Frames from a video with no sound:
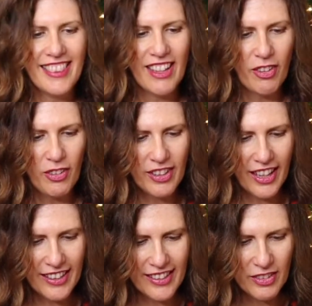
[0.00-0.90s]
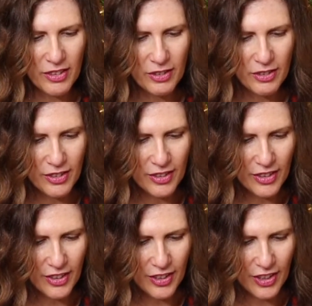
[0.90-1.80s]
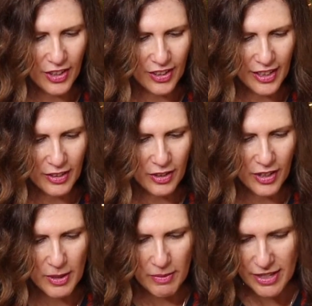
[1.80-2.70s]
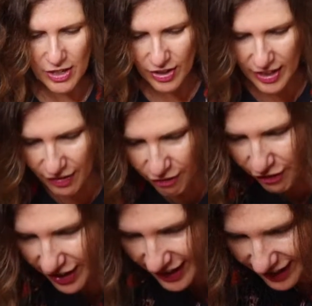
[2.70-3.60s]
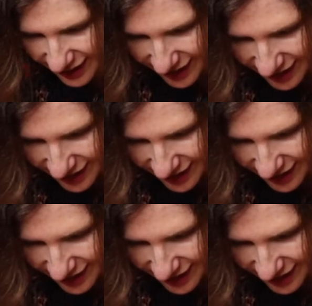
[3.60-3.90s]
They're all like little, cute little Christmas tree confetti.